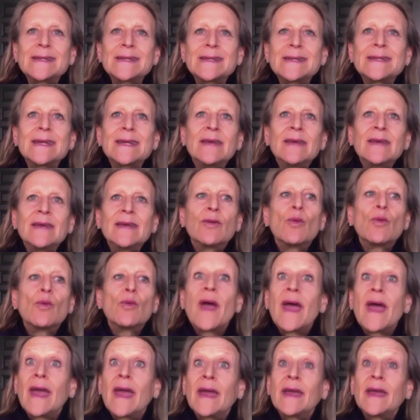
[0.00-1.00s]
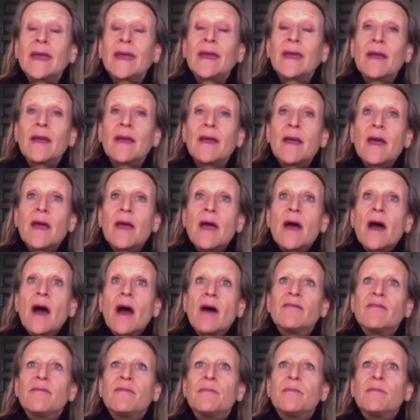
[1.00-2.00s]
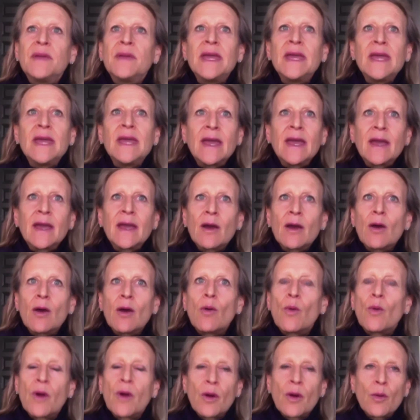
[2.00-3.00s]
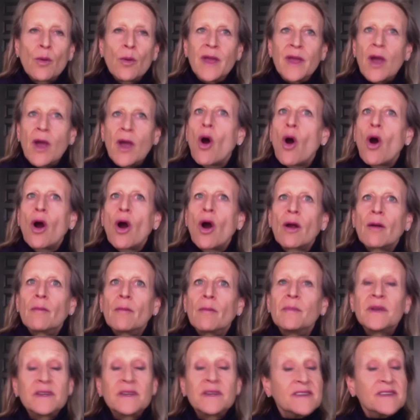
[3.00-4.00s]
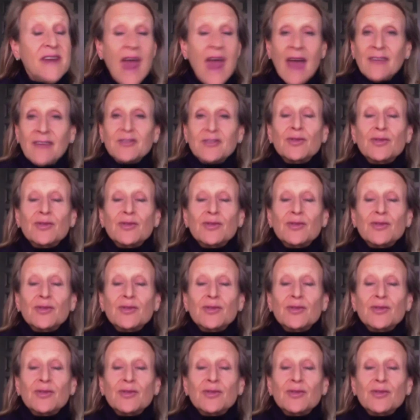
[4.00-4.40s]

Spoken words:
What gets in the way of being where we are?